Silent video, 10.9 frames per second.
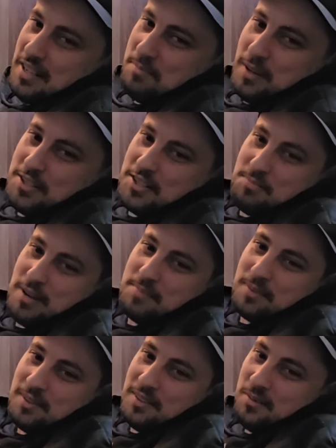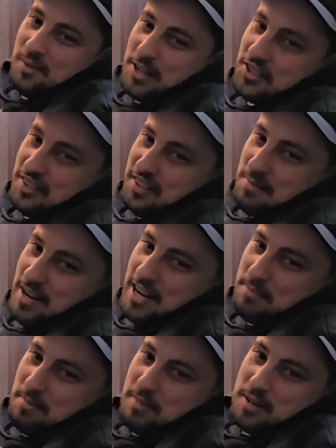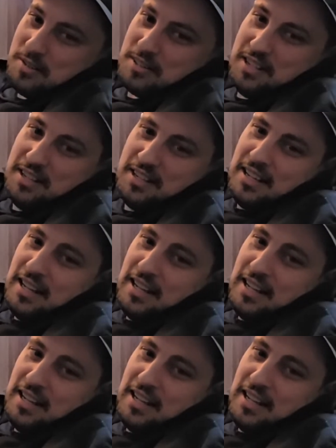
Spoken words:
a bunch of people wishing them a happy birthday,